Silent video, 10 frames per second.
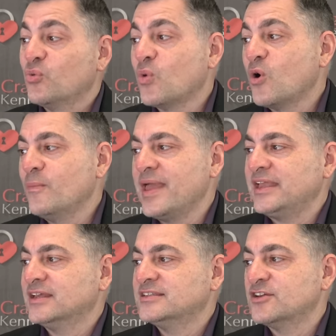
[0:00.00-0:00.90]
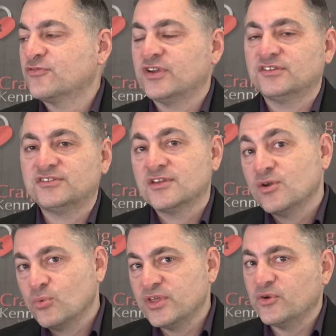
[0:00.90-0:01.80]
won't make a difference
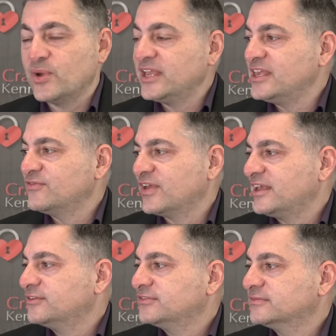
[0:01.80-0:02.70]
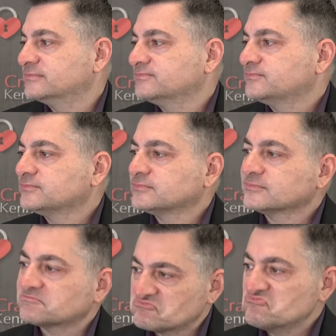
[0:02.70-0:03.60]
with a winky face.
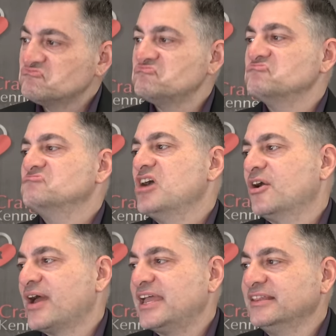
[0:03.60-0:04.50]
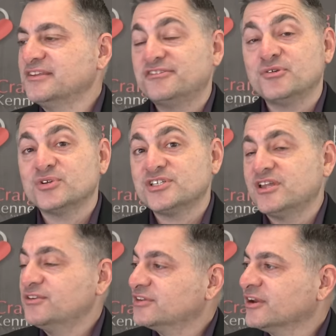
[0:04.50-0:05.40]
All right, let's see what she
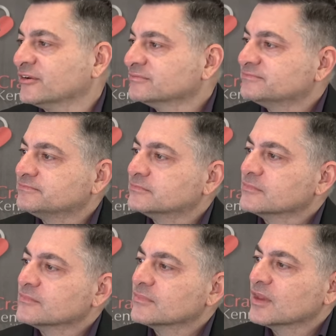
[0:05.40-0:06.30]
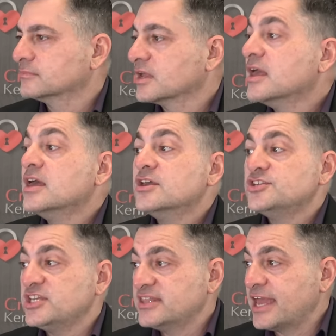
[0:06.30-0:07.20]
does here.
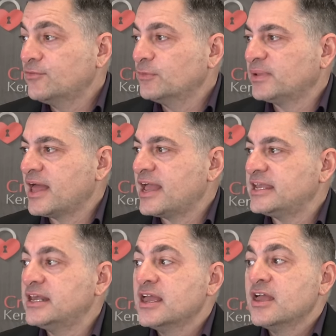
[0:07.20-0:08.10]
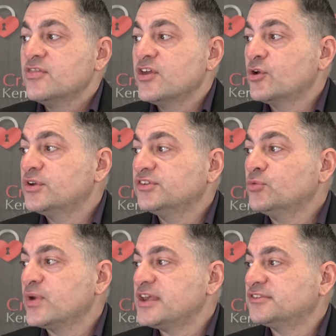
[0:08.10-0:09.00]
She then replied, There is a
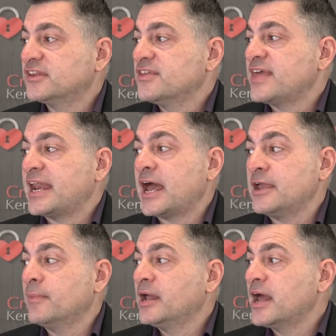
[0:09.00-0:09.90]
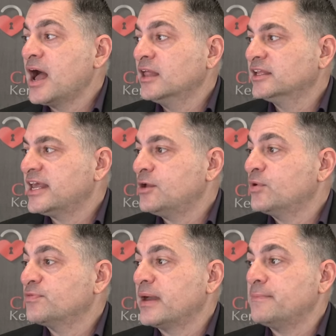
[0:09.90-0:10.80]
risk that I am on holiday
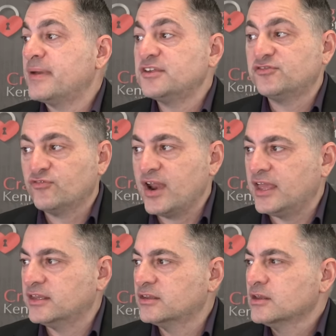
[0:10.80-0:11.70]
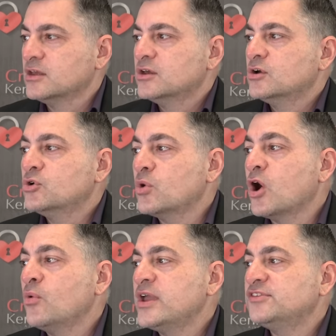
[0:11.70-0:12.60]
with my best friend who
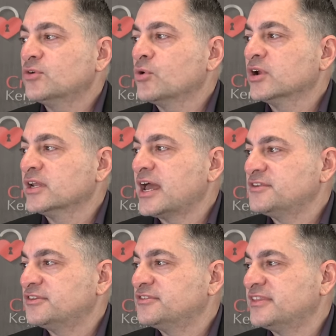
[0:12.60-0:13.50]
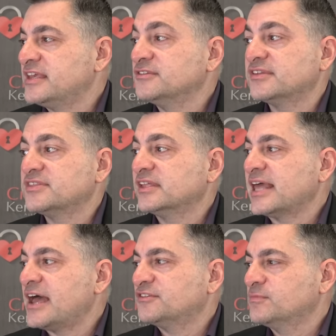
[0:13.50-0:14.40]
always organizes things at the
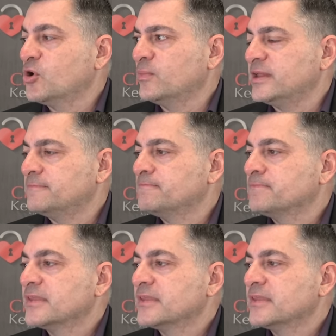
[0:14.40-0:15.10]
last moment.